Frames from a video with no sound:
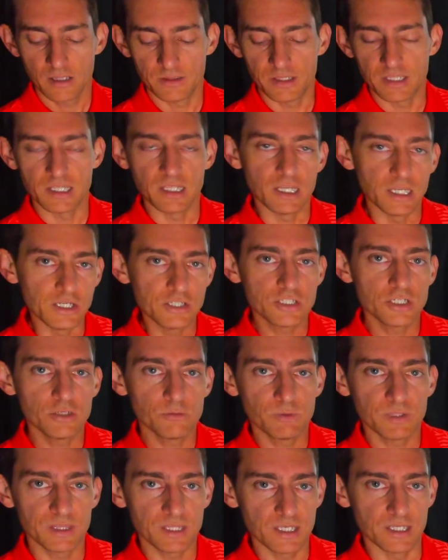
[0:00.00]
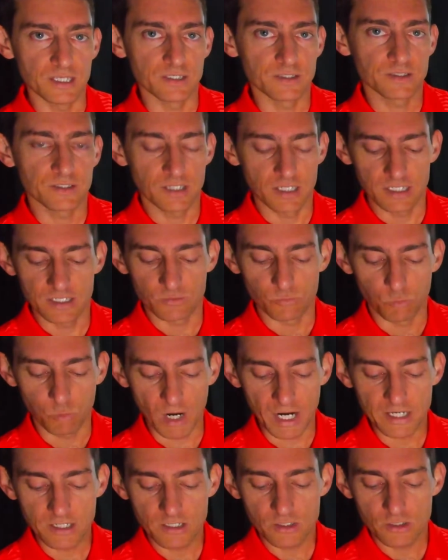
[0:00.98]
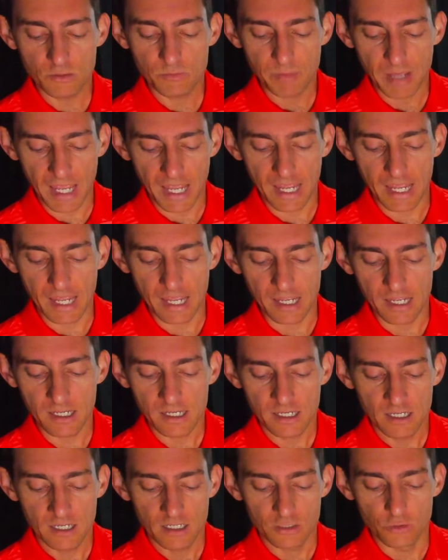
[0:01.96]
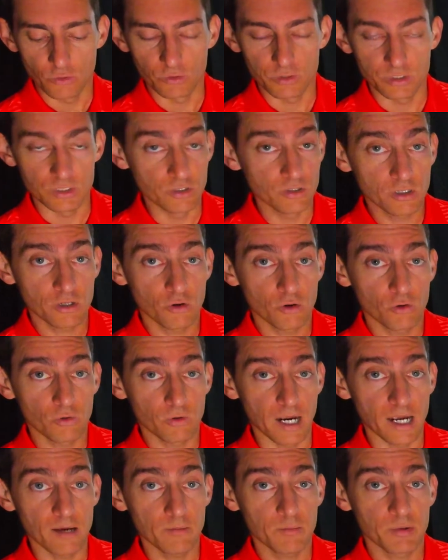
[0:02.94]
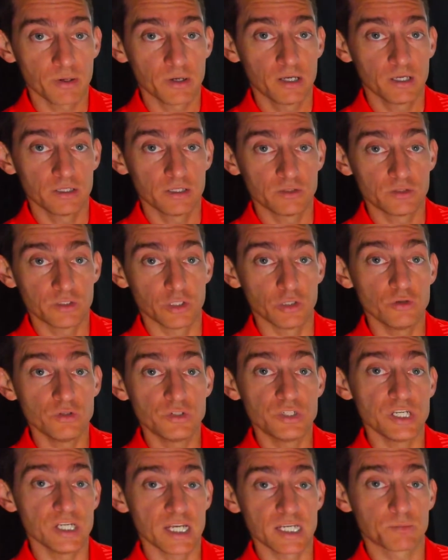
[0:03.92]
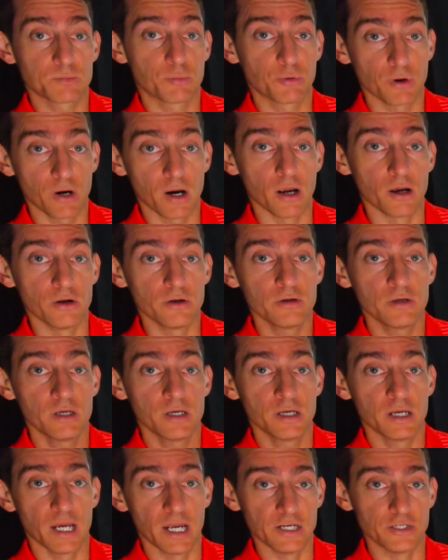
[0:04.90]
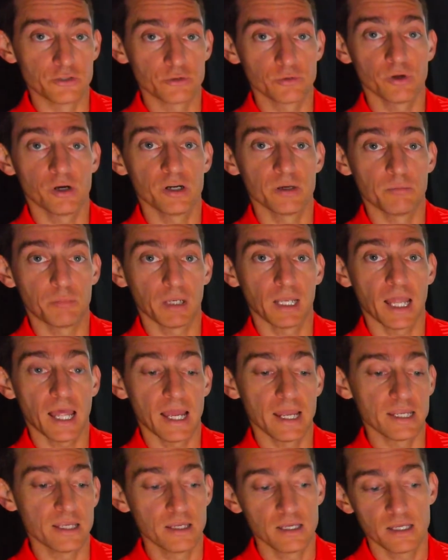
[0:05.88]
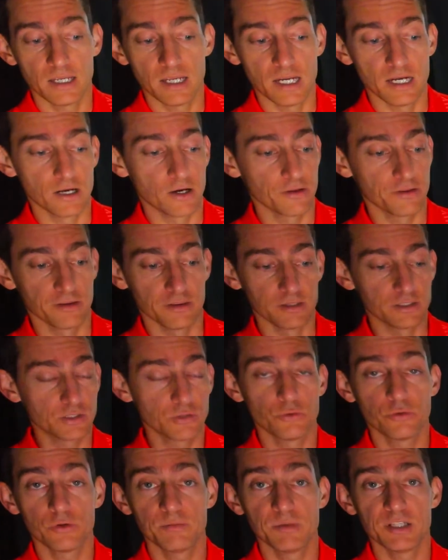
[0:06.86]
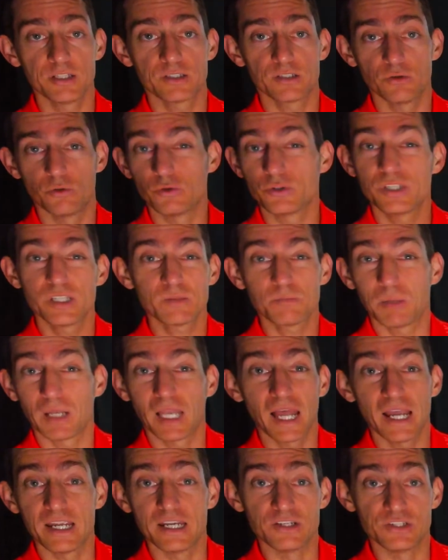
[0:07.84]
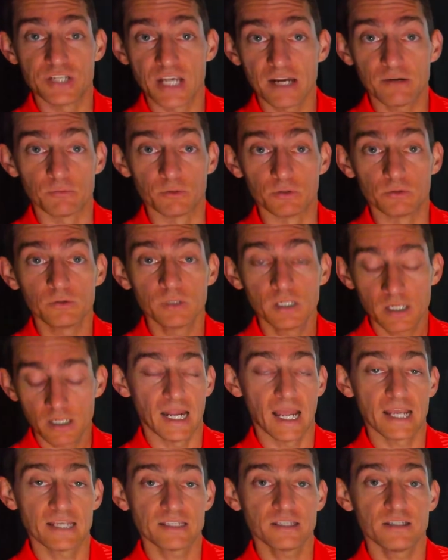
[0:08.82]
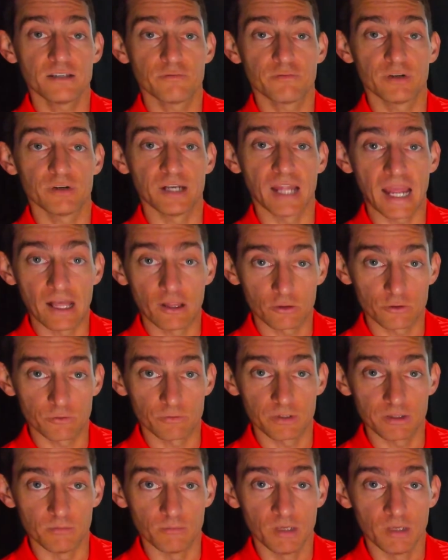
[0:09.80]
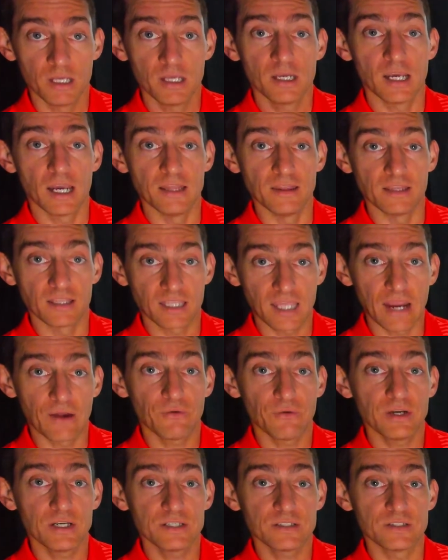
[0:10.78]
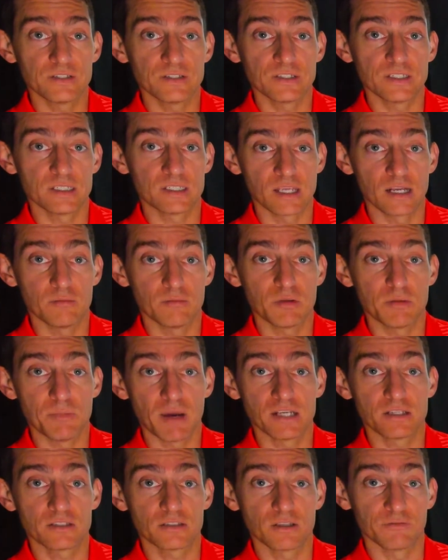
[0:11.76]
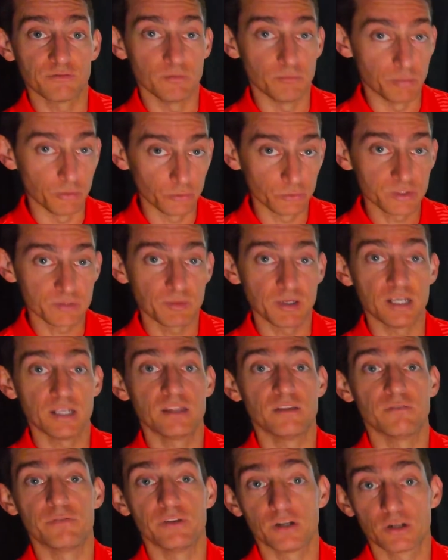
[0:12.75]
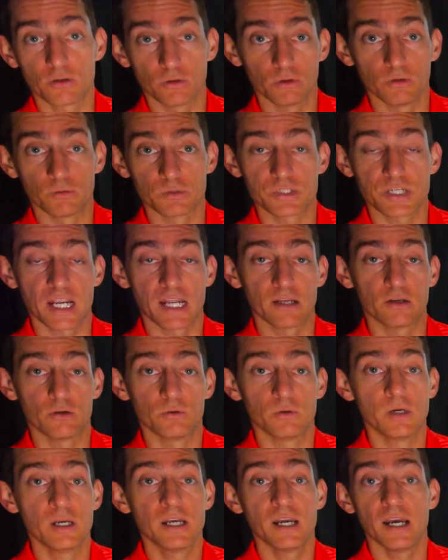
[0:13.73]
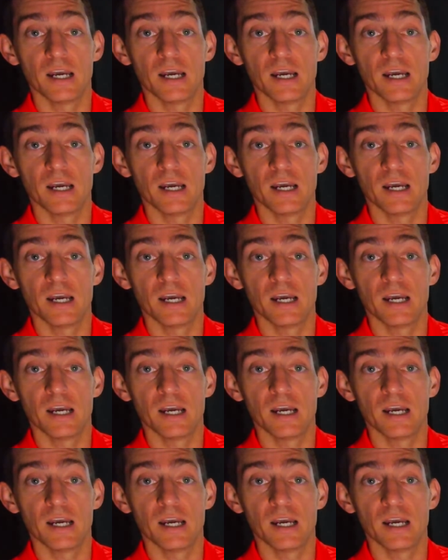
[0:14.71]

The issue with this is when you pair your Uneekor up to GS Pro and try and play in either the tournaments or just play in general, it has a different algorithm. And the carry distance is going to be based off the ball speed, the vertical launch angle,